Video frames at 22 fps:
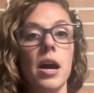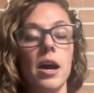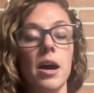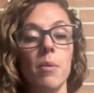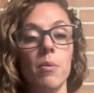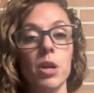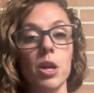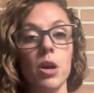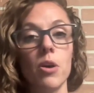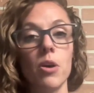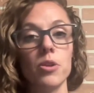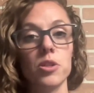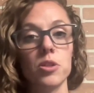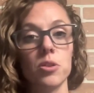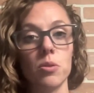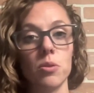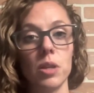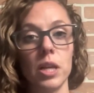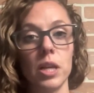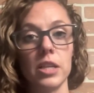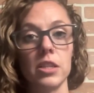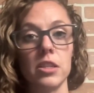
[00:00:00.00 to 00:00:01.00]
We also
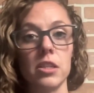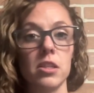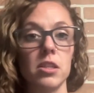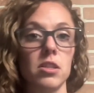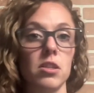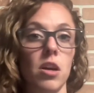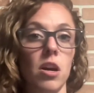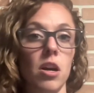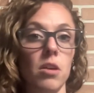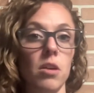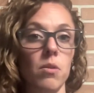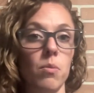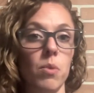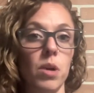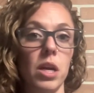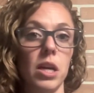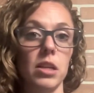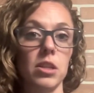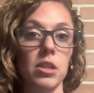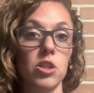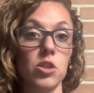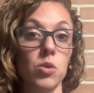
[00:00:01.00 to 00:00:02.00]
like to start
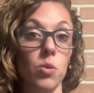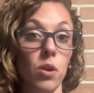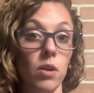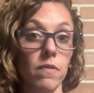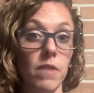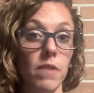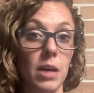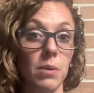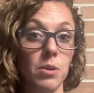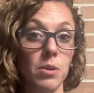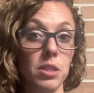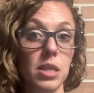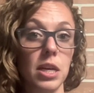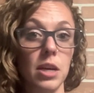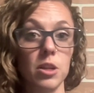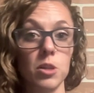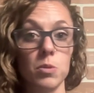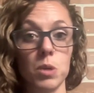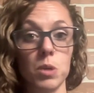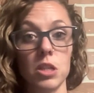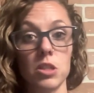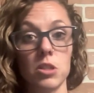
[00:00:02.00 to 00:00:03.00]
with short vowel sounds
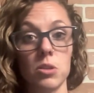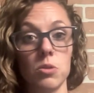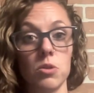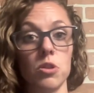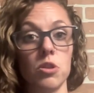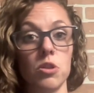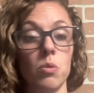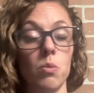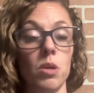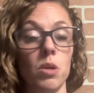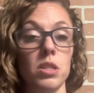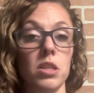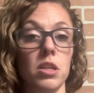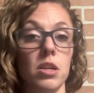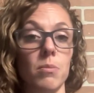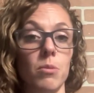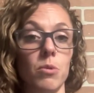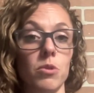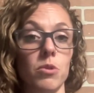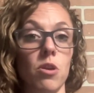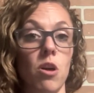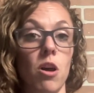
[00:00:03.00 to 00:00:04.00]
because those are the ones that are
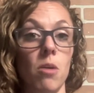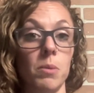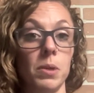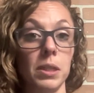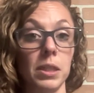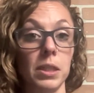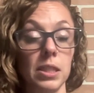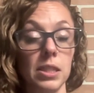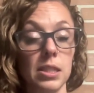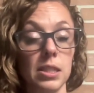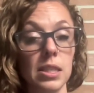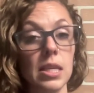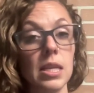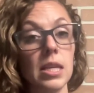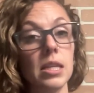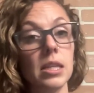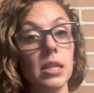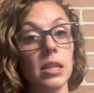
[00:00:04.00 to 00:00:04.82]
most commonly seen.